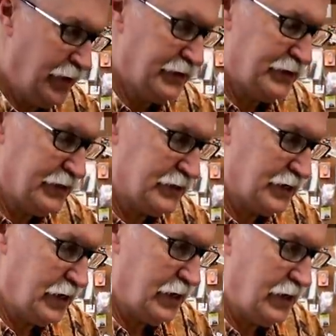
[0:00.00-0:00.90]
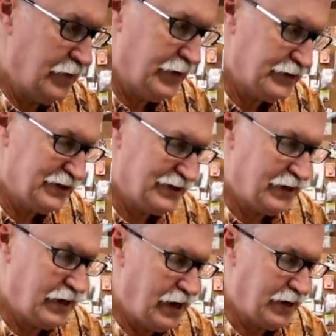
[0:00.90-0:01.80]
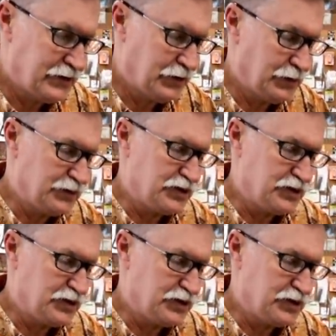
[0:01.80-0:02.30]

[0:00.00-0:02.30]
This is uh, this is an actual